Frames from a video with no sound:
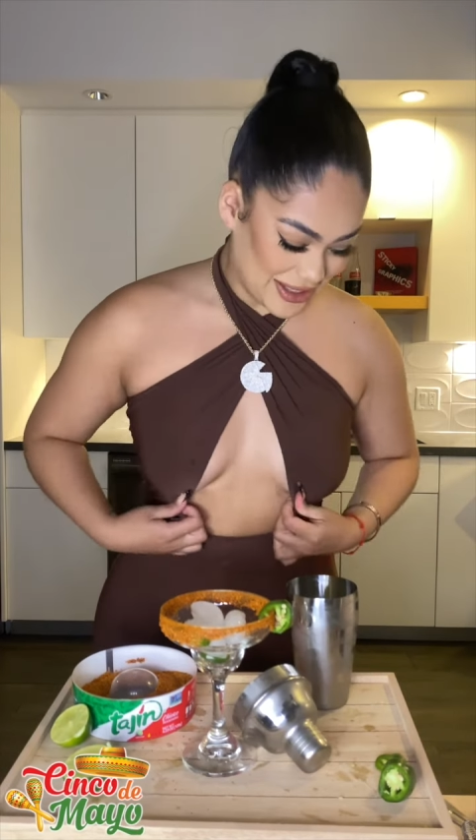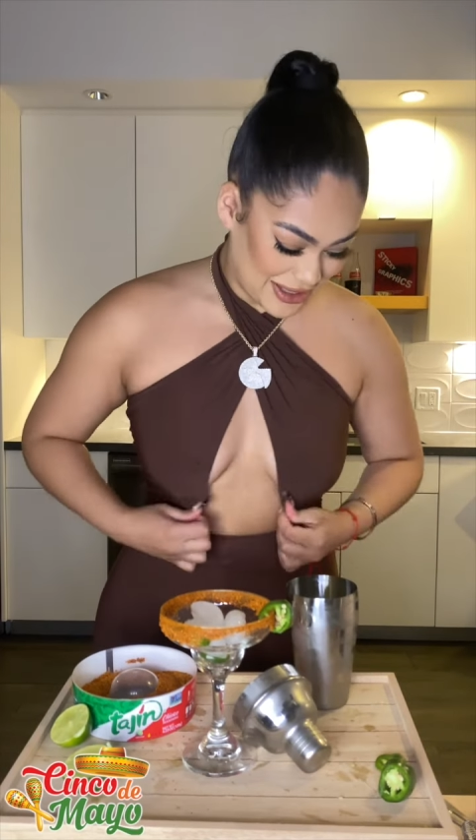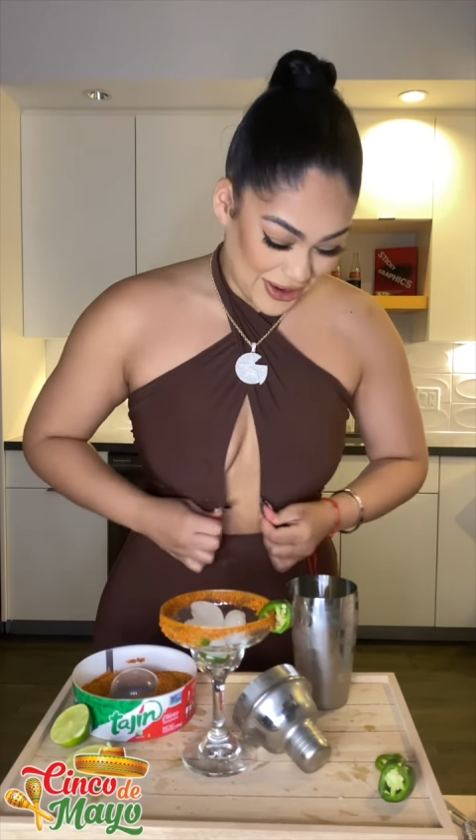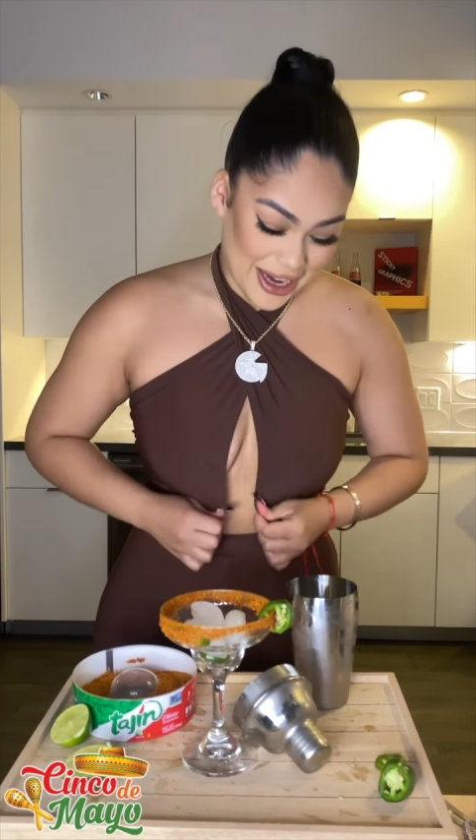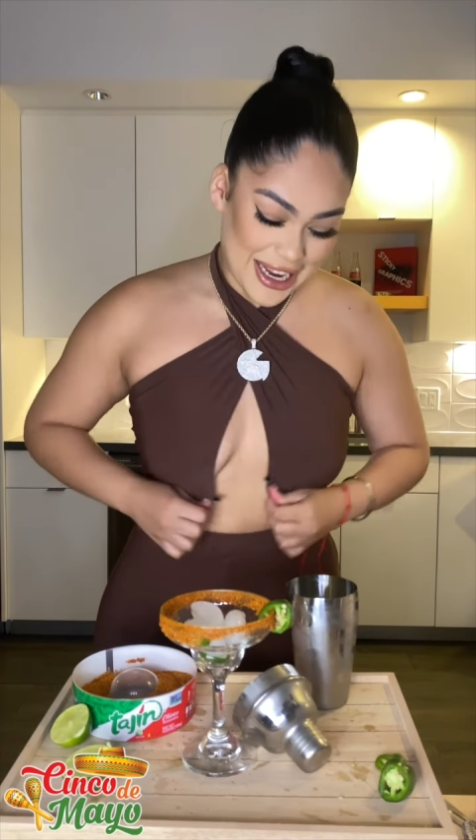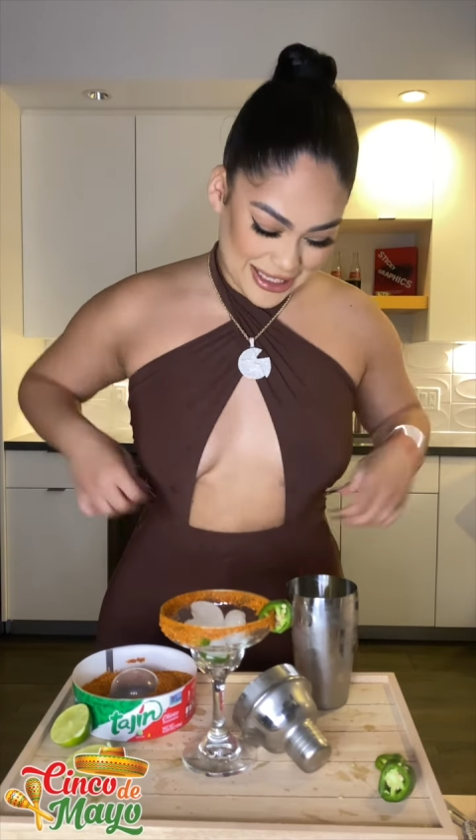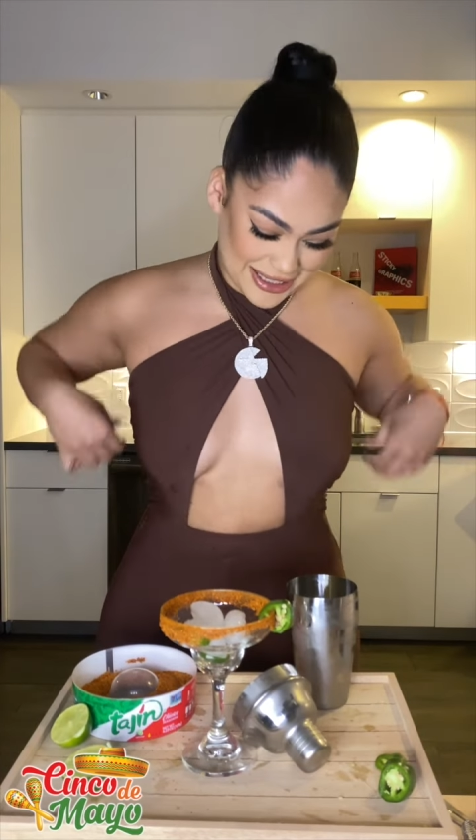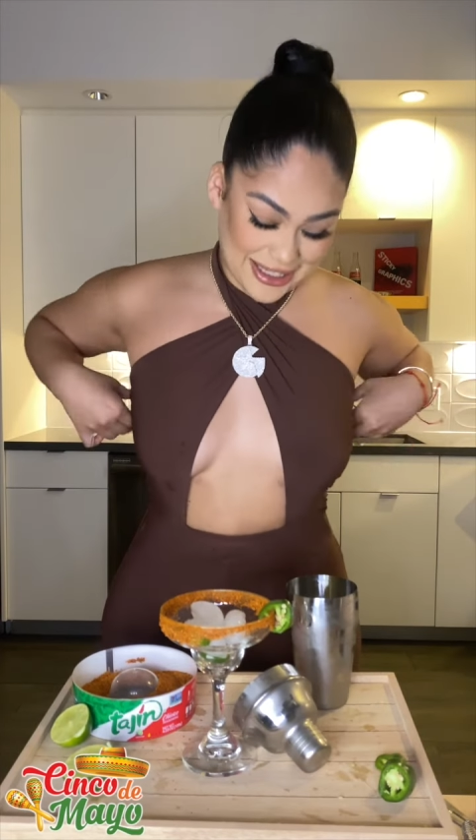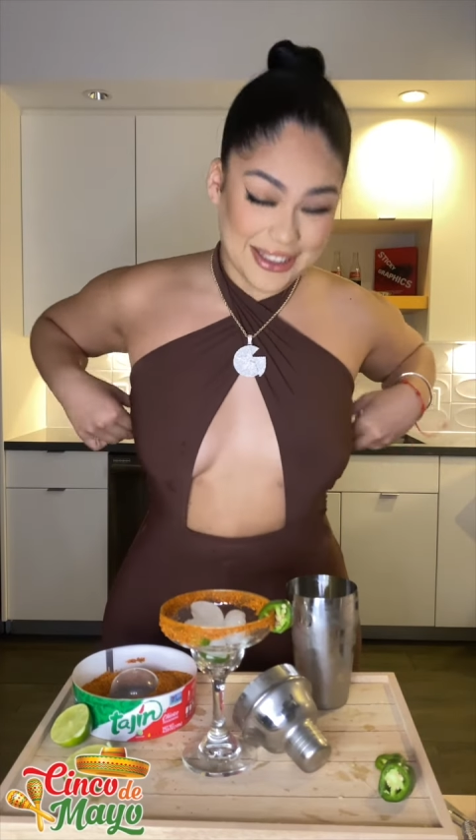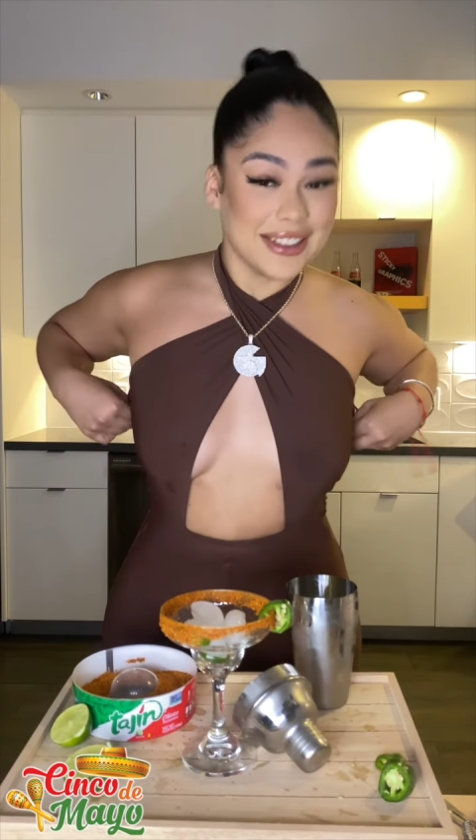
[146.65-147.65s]
crazy,
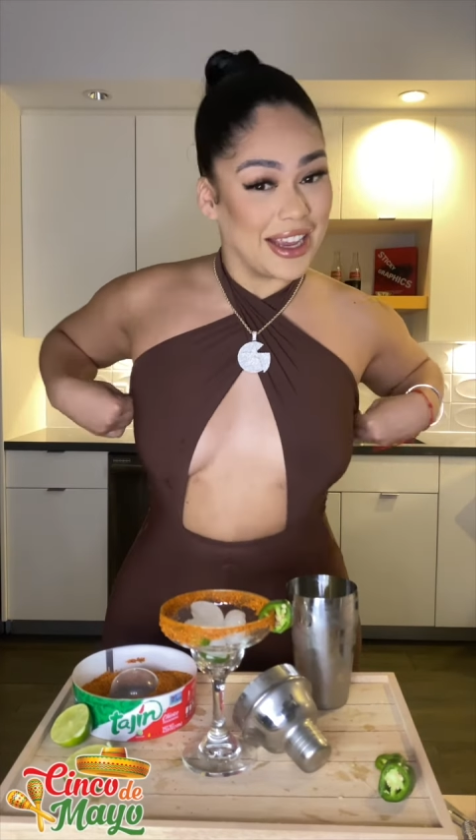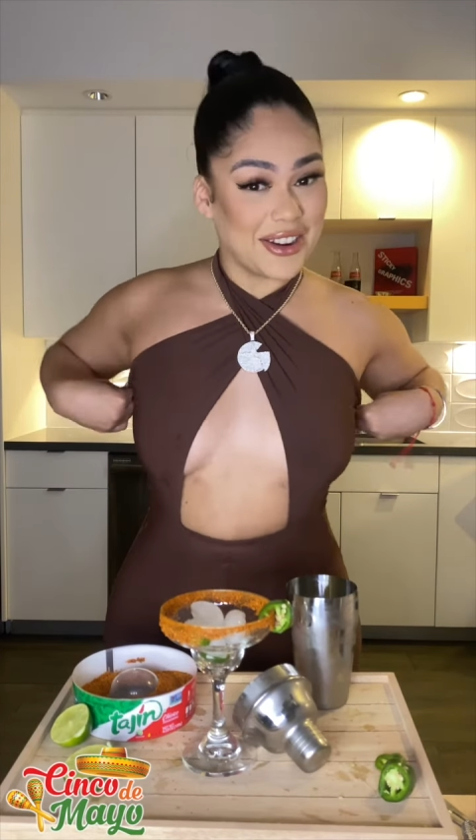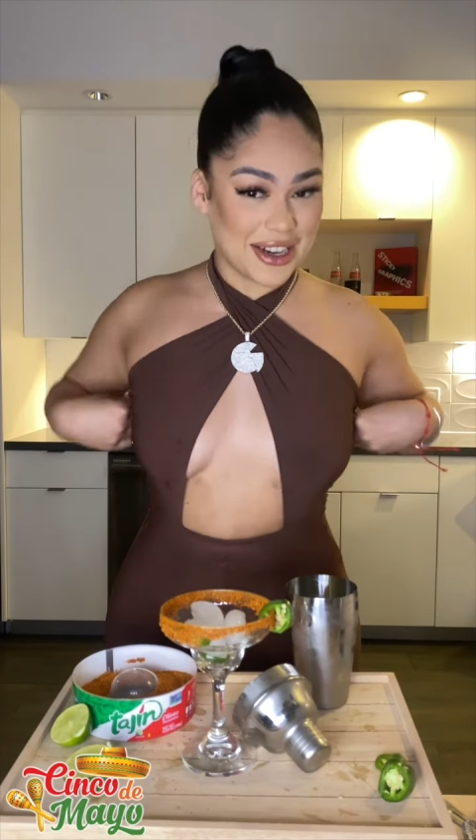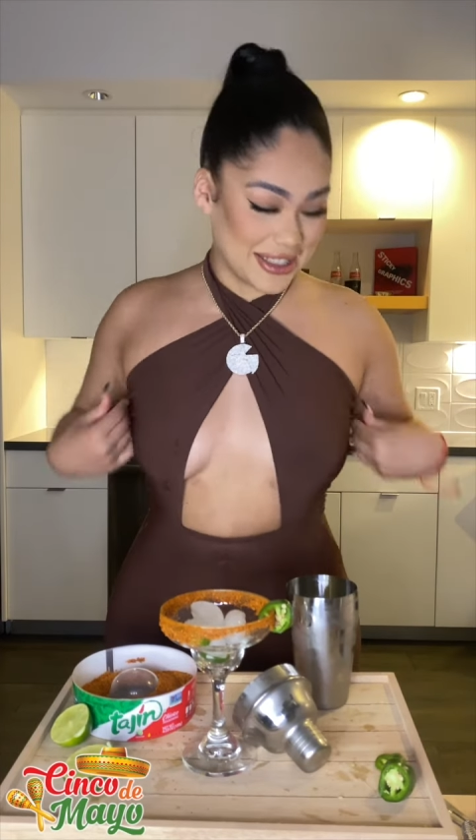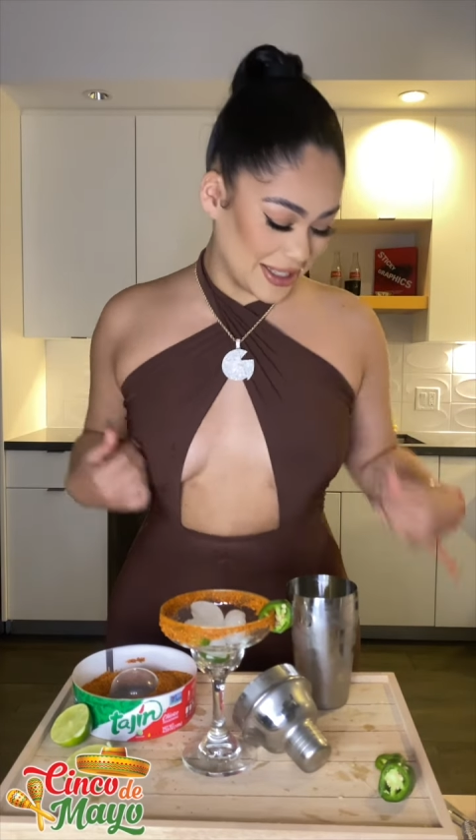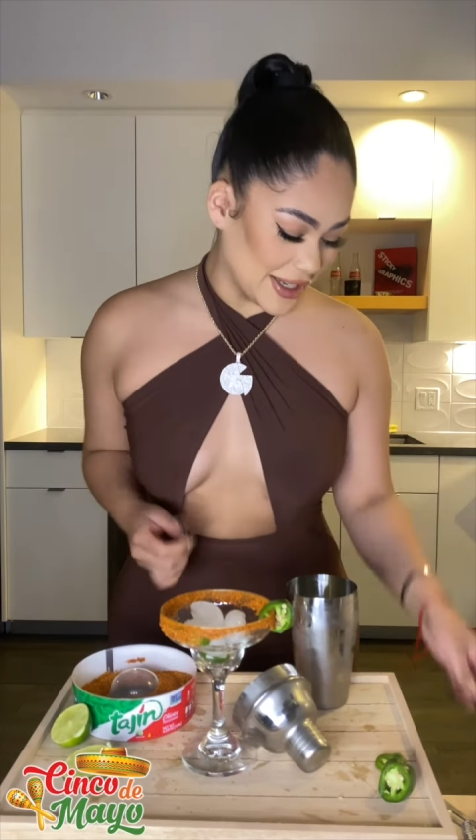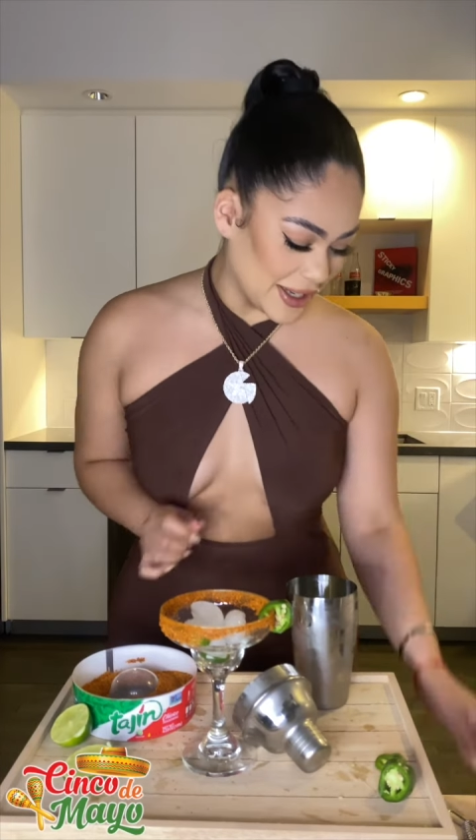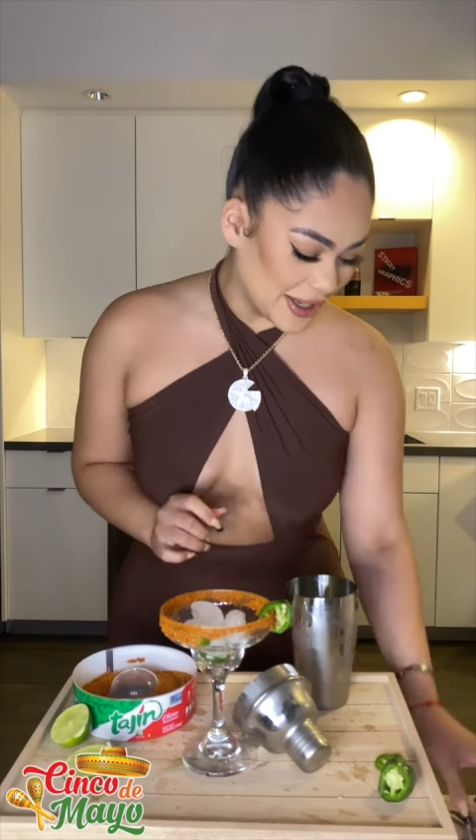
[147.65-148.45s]
like crazy good.